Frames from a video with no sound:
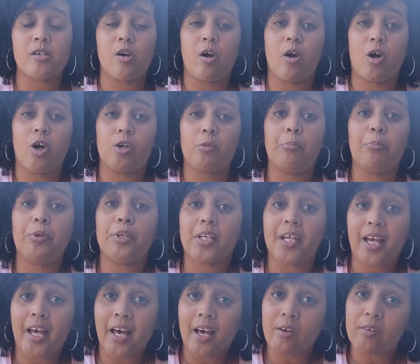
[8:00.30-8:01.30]
on
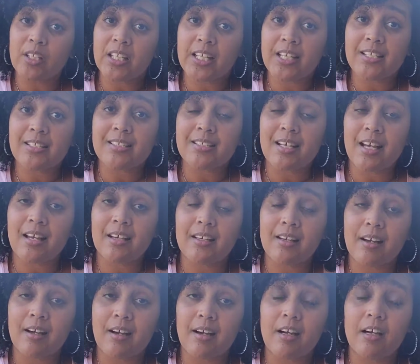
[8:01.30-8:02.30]

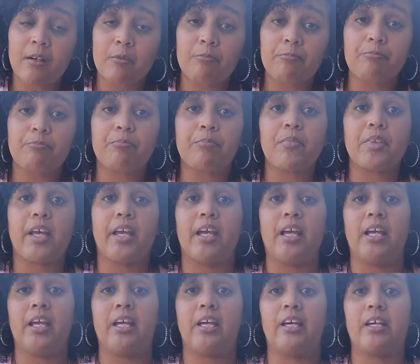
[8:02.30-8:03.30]
bookoutlet.com
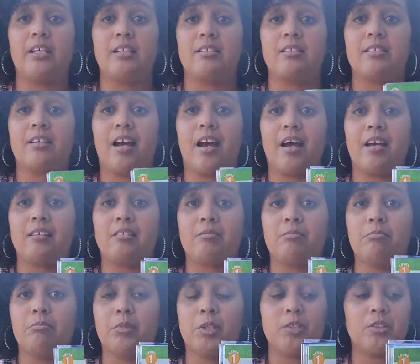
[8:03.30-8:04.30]
and got
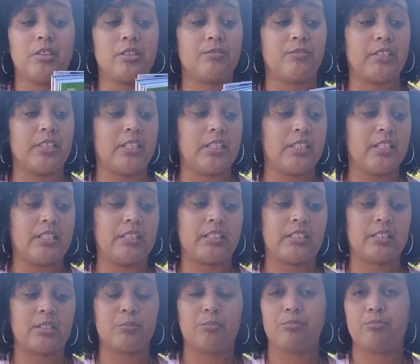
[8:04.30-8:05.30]
most of
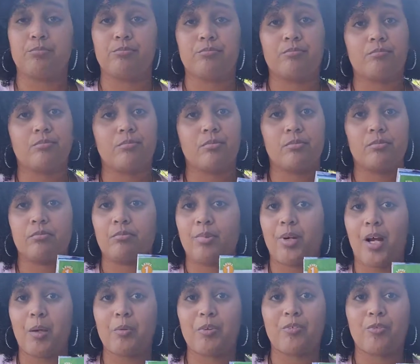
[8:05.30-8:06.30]
these
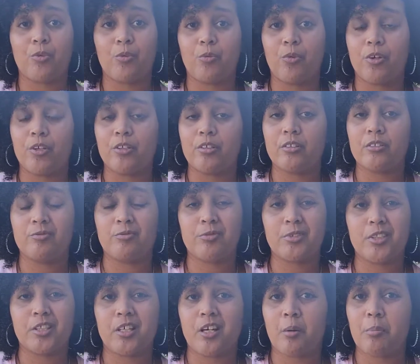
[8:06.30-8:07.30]
probably
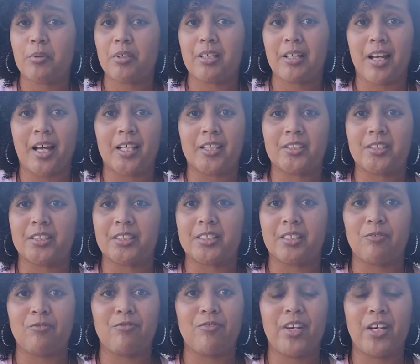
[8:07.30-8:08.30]
for a couple of dollars.
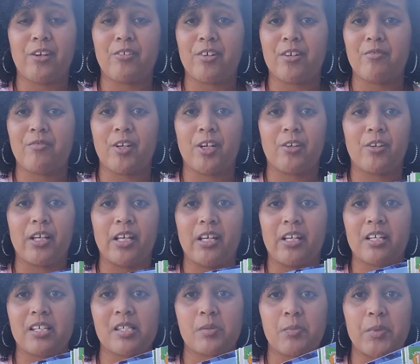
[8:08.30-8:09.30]
Very, very
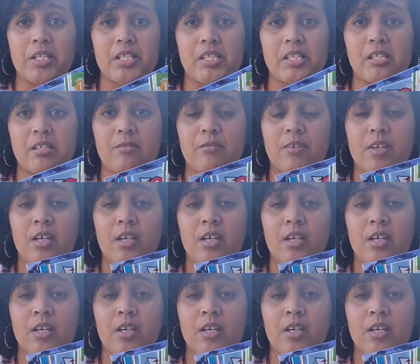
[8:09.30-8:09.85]
inexpensive.